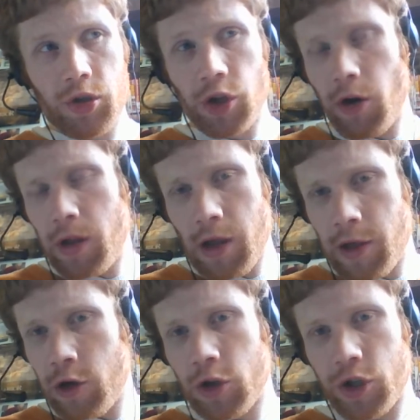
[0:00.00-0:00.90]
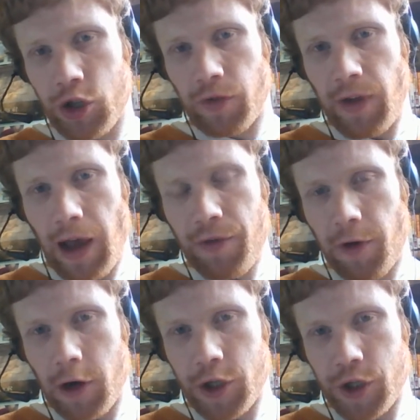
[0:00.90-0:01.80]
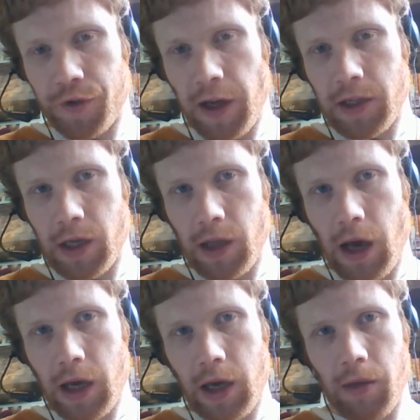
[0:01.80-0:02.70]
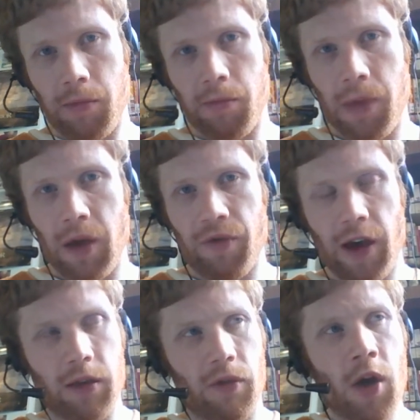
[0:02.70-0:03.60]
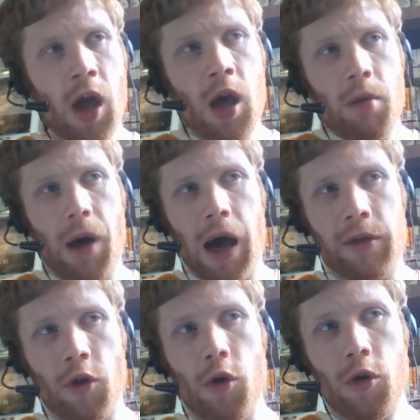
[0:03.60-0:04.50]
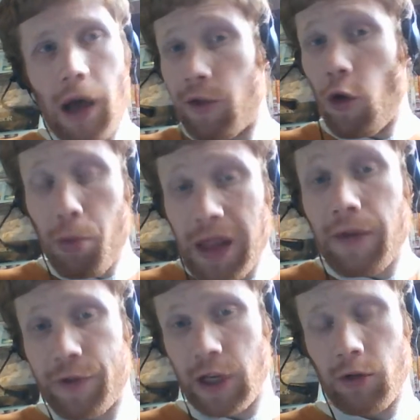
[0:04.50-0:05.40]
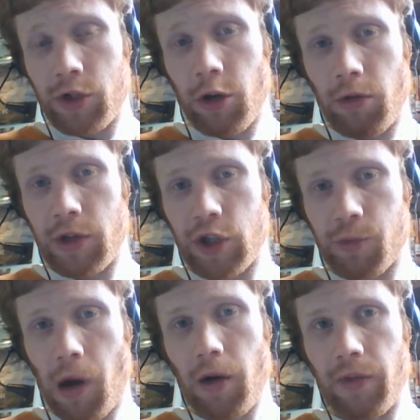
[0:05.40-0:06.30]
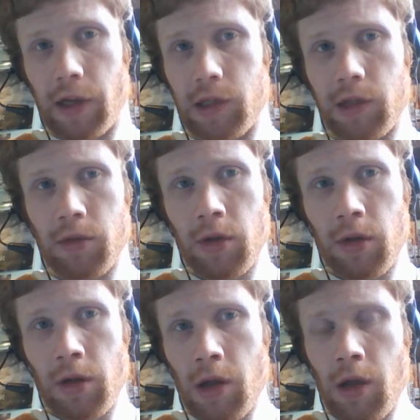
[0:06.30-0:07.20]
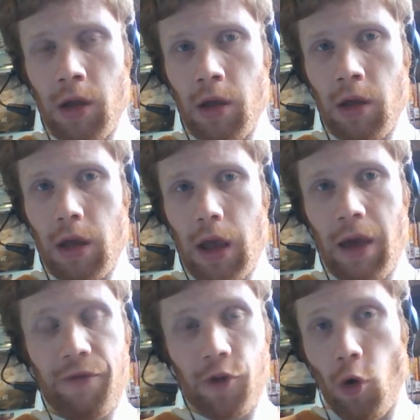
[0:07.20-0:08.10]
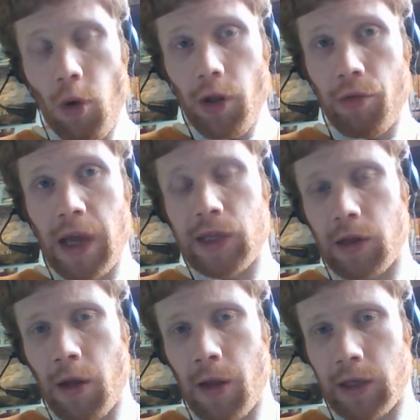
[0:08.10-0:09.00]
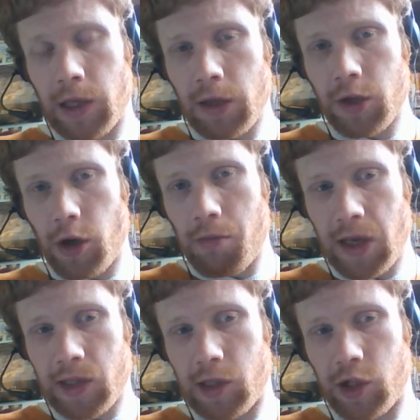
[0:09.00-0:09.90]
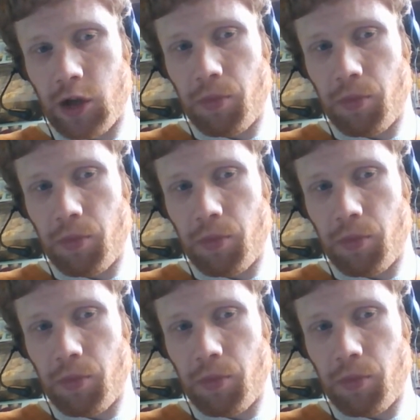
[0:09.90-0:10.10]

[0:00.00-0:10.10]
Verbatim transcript: certainly, the usage of knife arches, things like that, can be effective. But I do, I do believe zero tolerance is part of this if for no other reason, and it sends out a message to